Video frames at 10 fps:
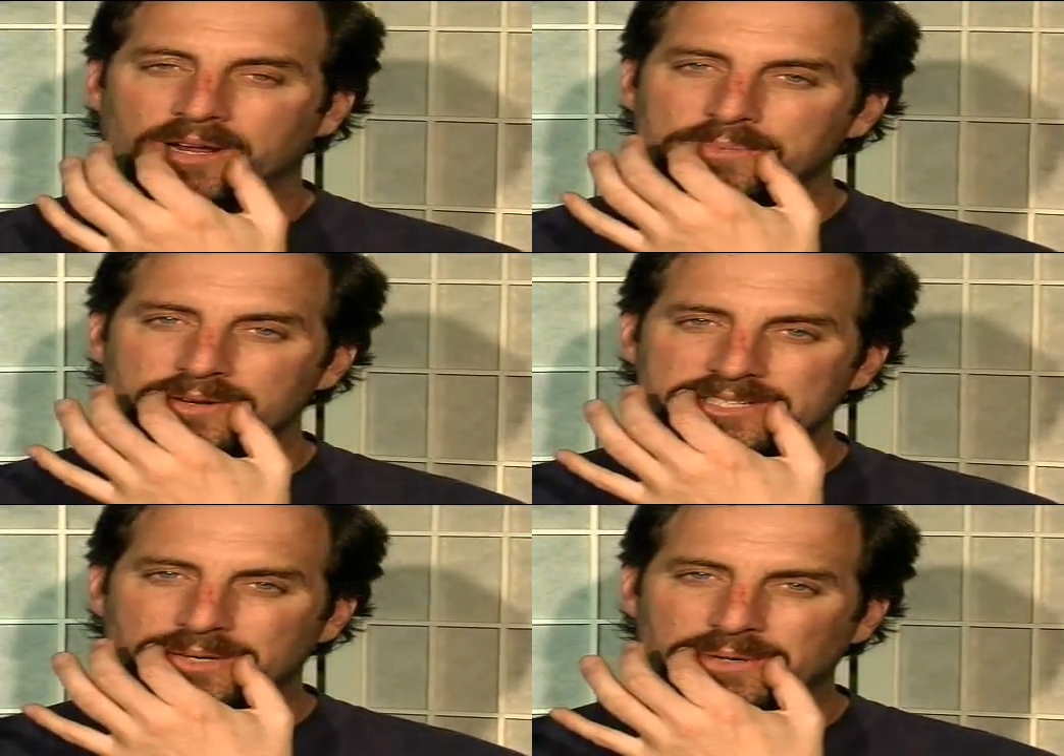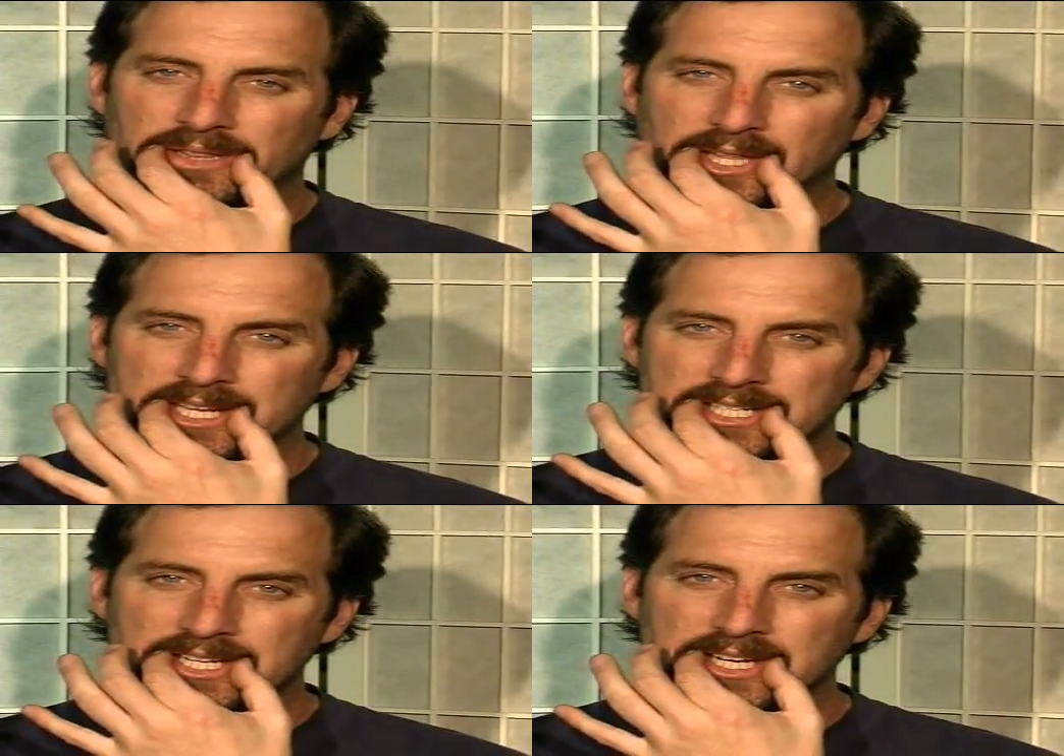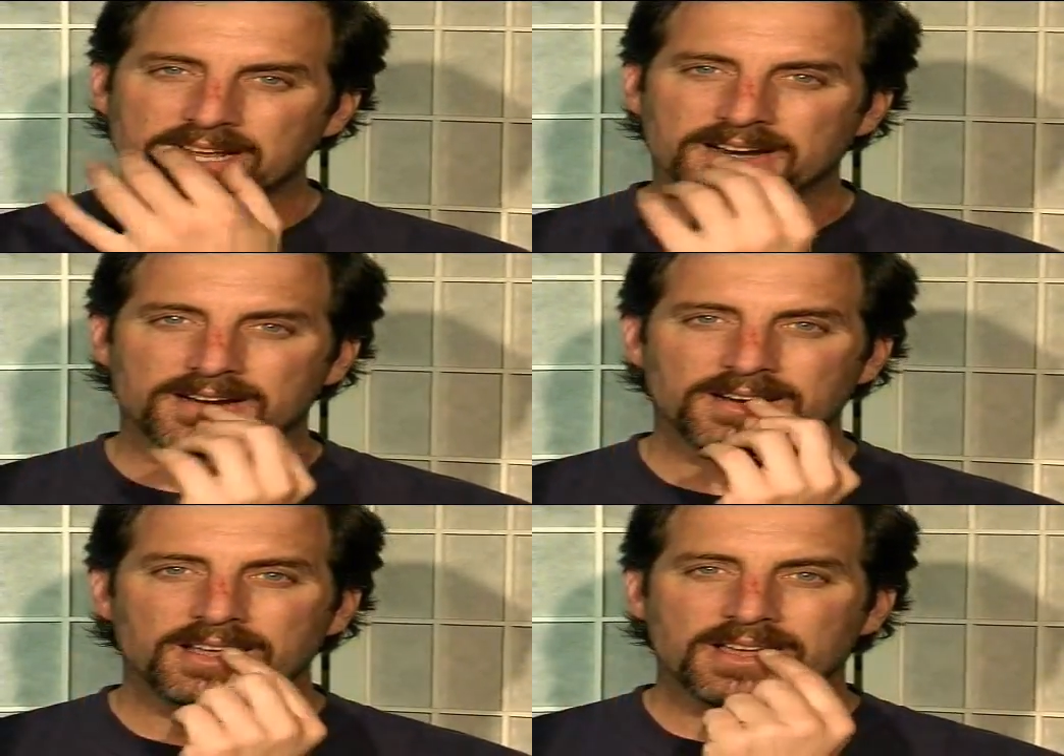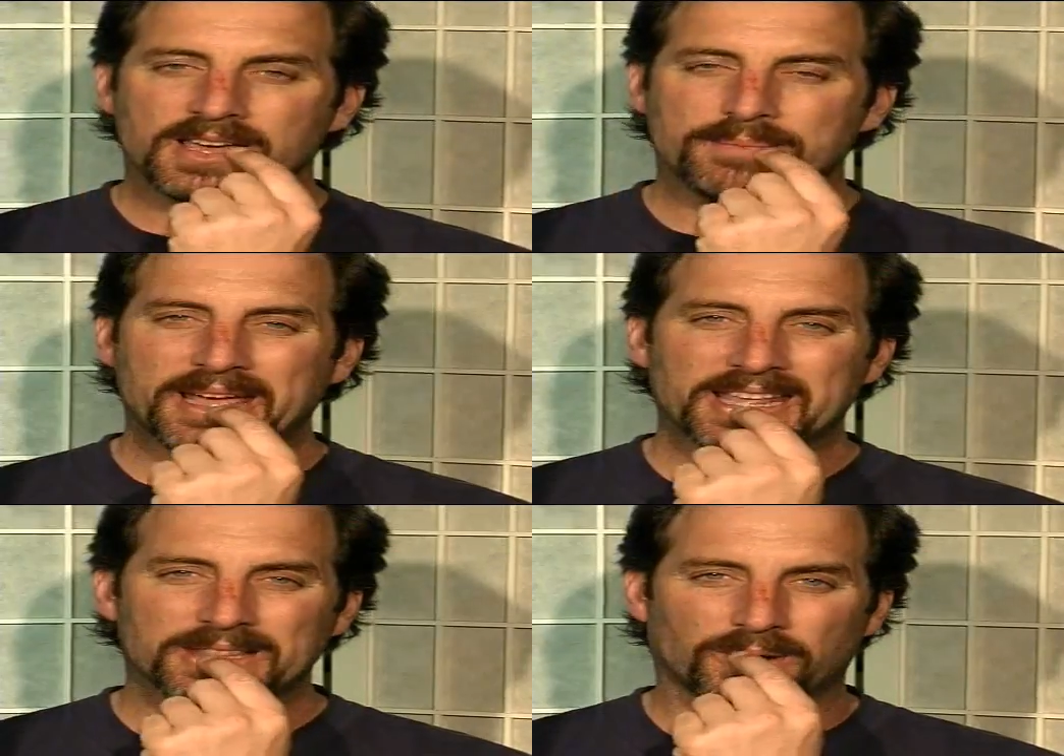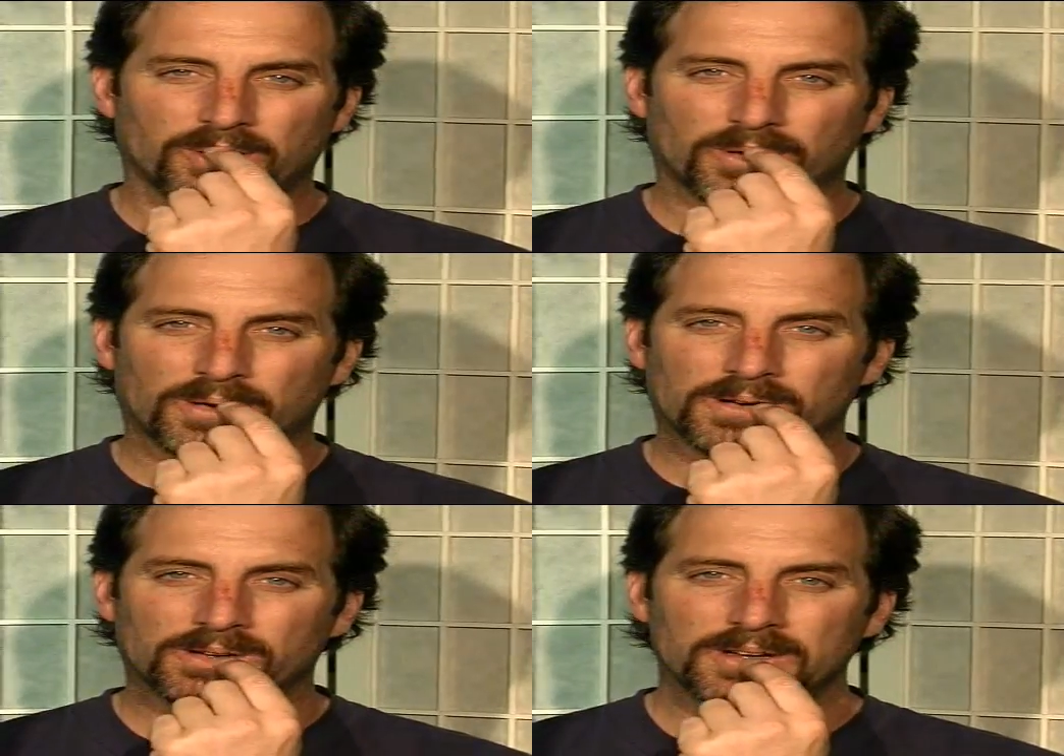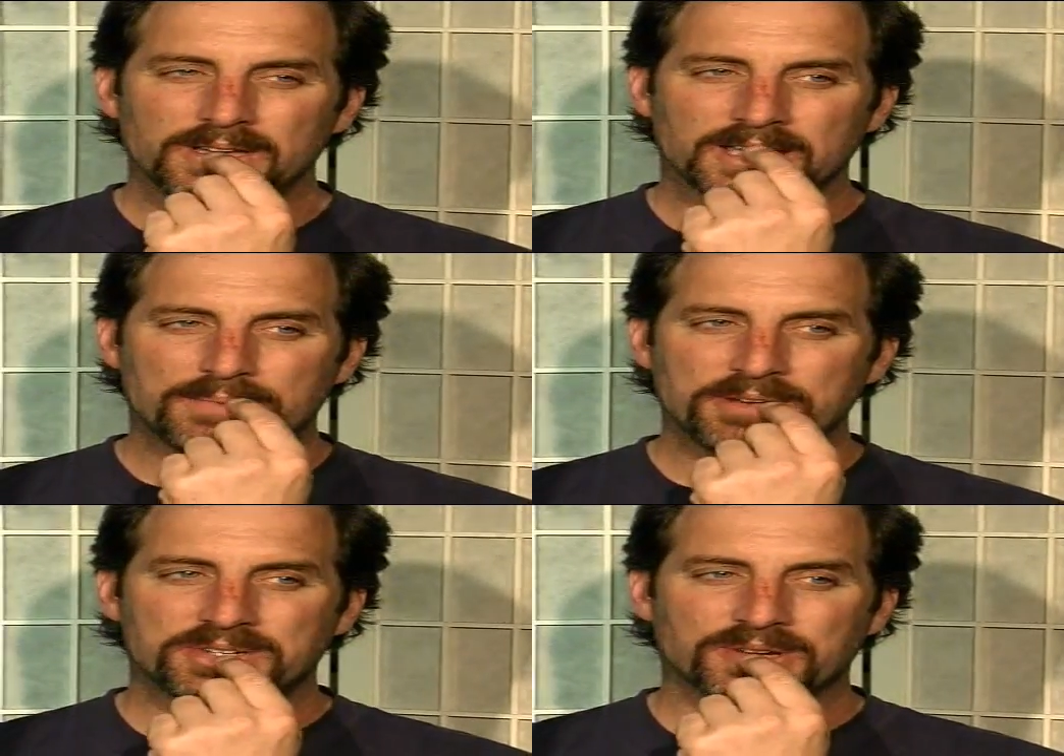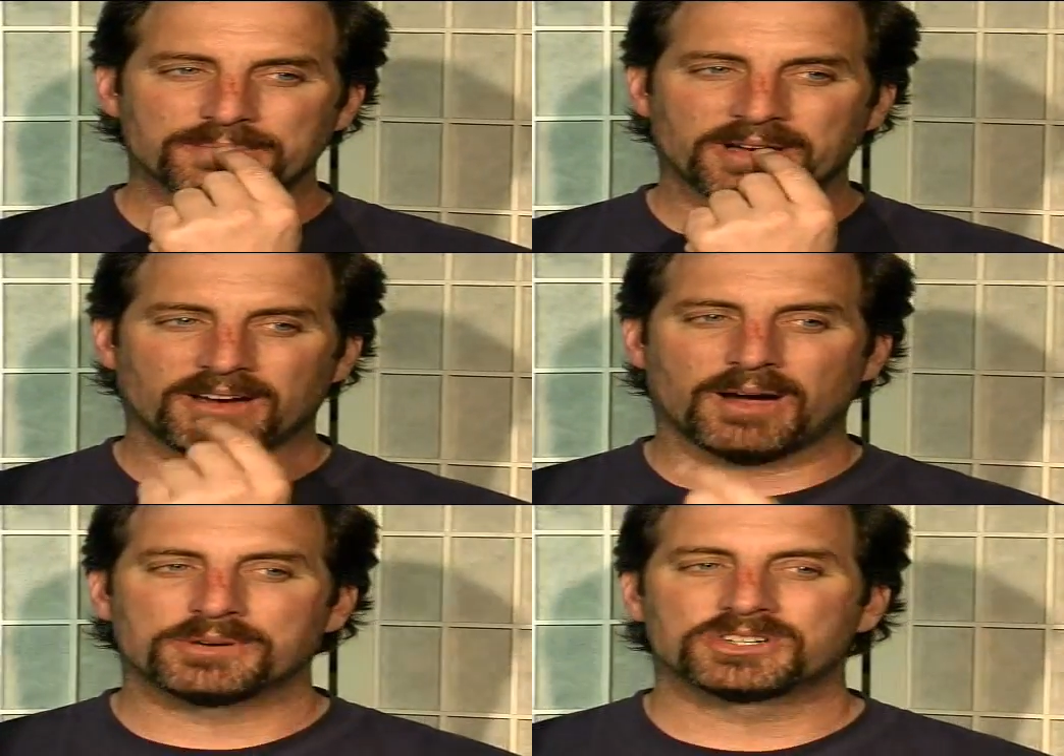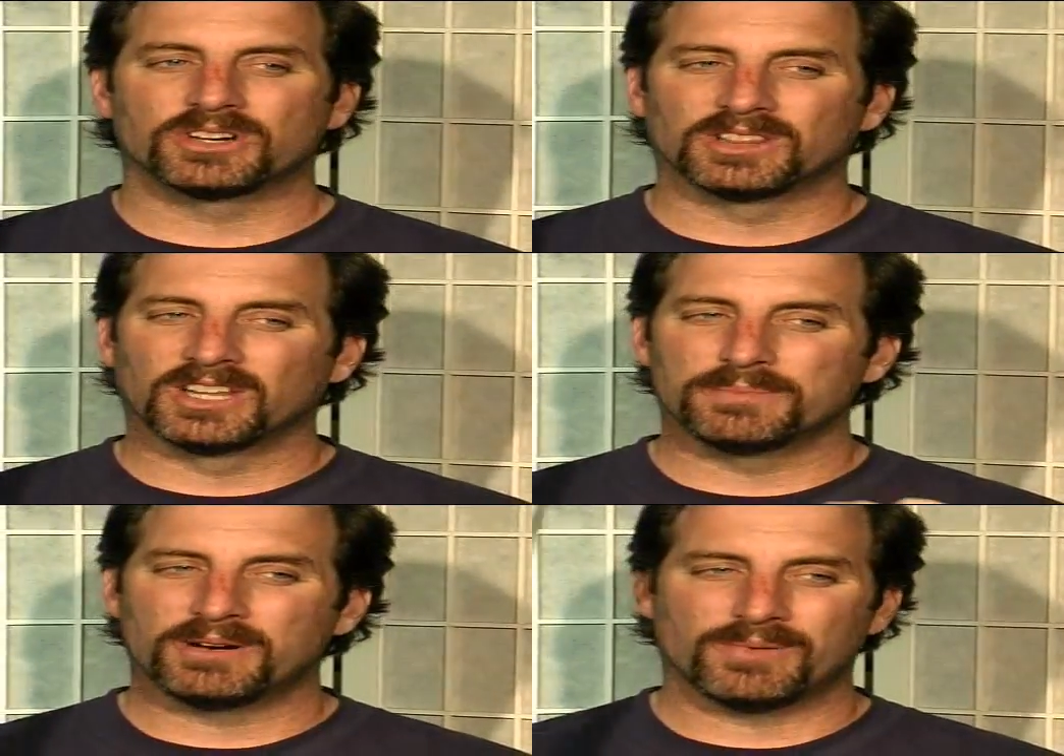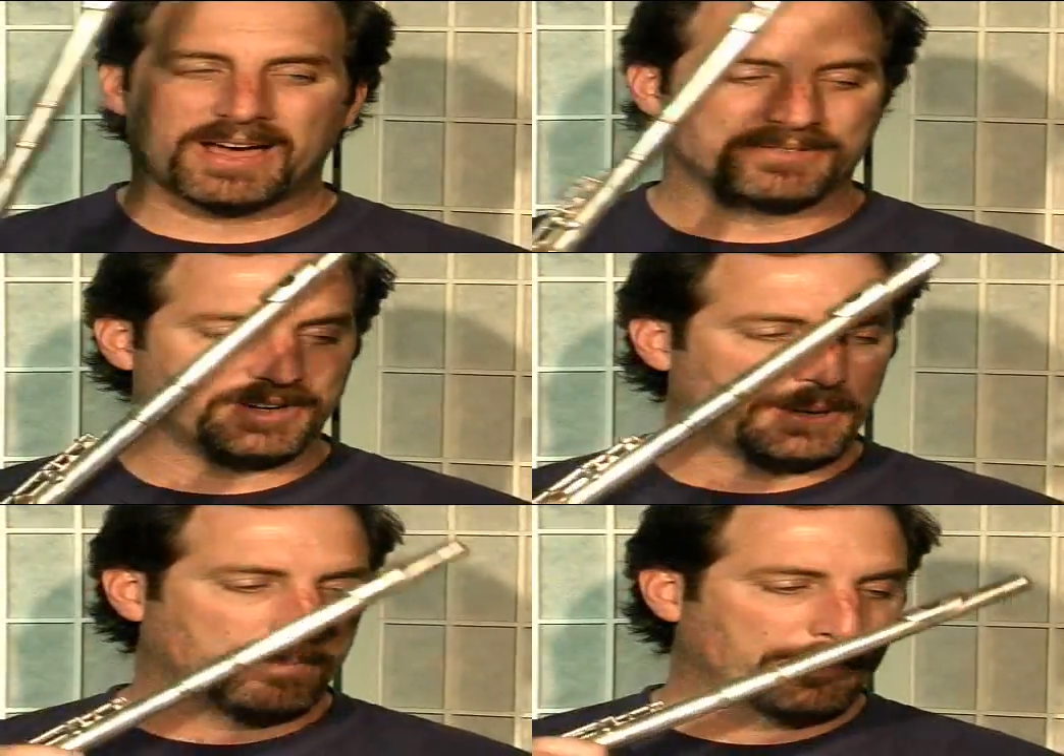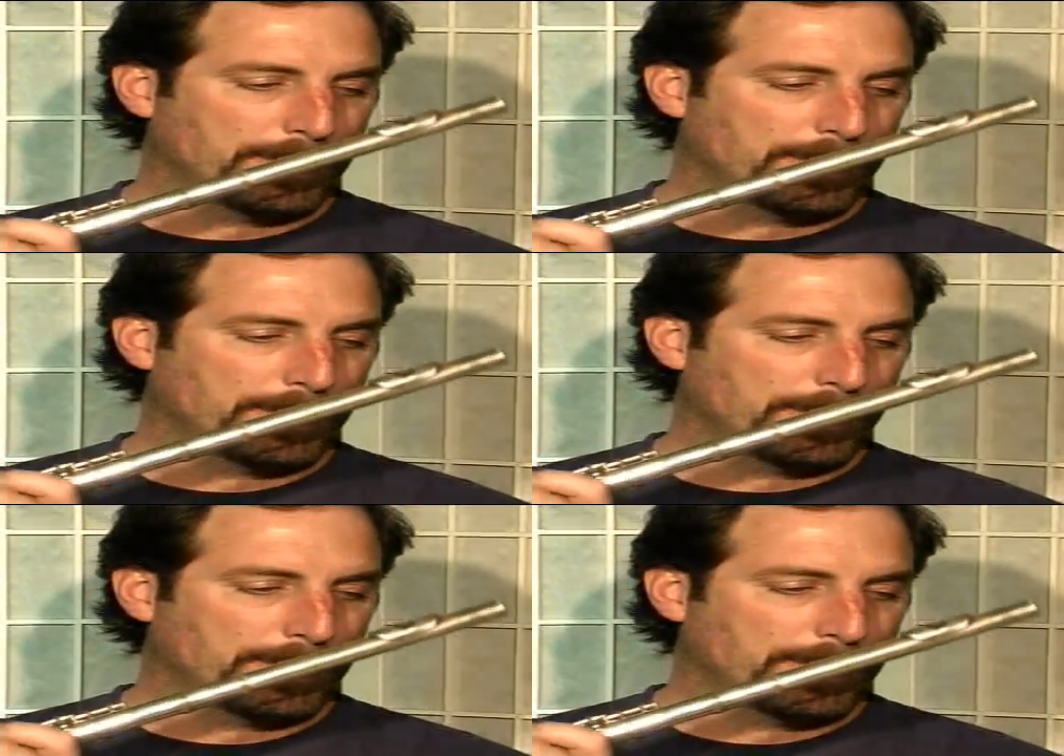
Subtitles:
What I'm doing is I'm releasing here and making the hole in between my embouchure a little bit rounder.